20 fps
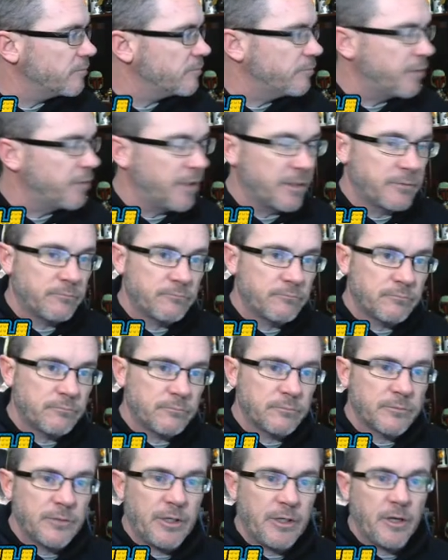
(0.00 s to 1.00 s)
but
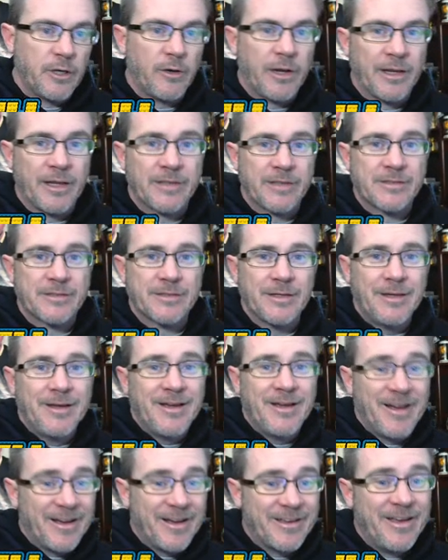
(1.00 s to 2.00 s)
you know, I guess
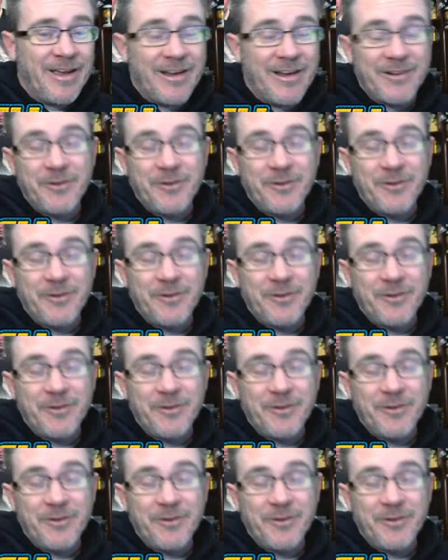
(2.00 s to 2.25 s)
Again,